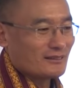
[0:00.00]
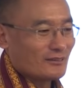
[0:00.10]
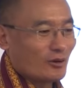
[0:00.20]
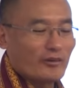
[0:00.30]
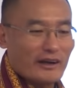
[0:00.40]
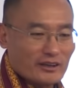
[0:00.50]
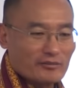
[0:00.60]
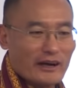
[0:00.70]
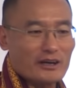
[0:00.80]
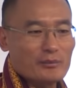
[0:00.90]
of our
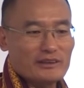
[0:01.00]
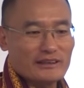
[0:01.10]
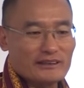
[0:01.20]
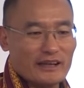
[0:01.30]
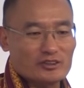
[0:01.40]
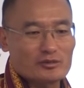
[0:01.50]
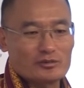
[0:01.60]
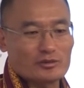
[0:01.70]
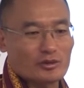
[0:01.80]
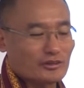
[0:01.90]
environment and natural
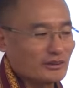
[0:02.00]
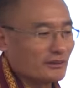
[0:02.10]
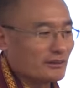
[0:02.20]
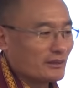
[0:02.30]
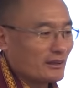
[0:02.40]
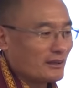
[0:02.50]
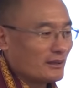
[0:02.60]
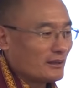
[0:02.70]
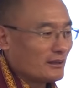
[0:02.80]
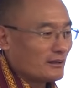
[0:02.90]
resources
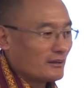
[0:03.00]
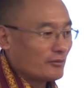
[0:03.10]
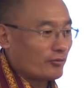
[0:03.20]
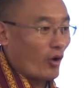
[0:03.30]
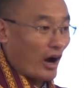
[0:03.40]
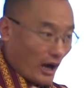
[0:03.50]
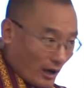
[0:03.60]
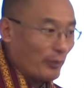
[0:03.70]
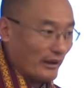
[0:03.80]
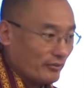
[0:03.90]
for
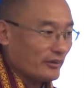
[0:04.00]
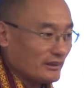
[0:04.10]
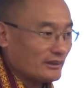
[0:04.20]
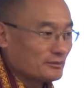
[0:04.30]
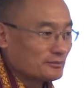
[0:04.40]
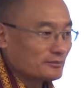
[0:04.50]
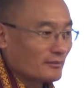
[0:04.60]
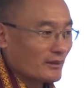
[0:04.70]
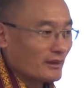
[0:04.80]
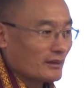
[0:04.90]
our benefit,
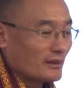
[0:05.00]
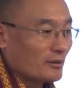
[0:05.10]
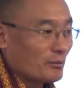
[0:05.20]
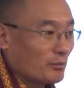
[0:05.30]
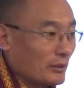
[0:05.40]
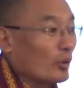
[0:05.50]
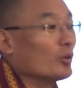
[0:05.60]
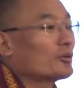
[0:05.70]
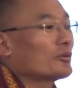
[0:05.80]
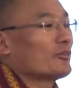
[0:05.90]
but
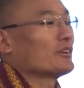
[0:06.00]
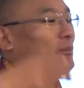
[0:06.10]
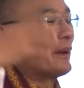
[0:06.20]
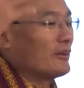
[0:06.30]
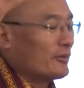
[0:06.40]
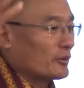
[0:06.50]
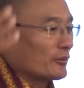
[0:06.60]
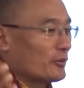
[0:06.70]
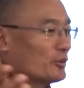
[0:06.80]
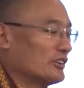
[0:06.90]
also for the benefit of
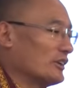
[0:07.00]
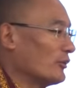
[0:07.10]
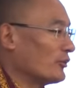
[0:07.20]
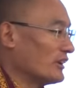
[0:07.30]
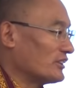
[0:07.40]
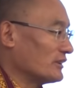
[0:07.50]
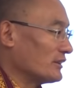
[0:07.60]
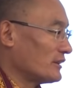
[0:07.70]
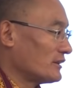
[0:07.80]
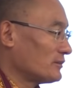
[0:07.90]
future generations.